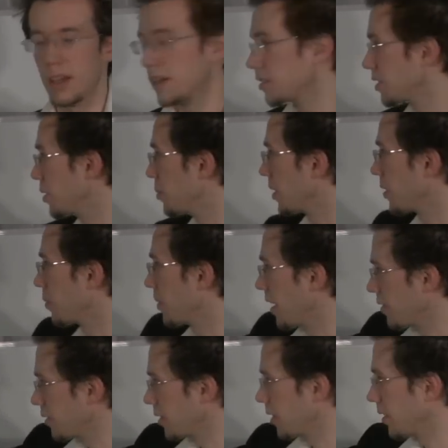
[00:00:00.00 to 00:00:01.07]
So you bring
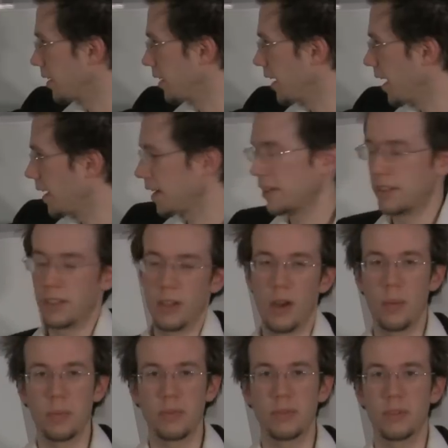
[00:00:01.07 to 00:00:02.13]
whatever note you're at and you
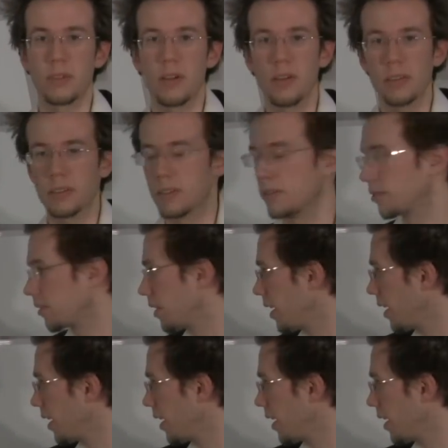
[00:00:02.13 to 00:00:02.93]
go up a full whole tone.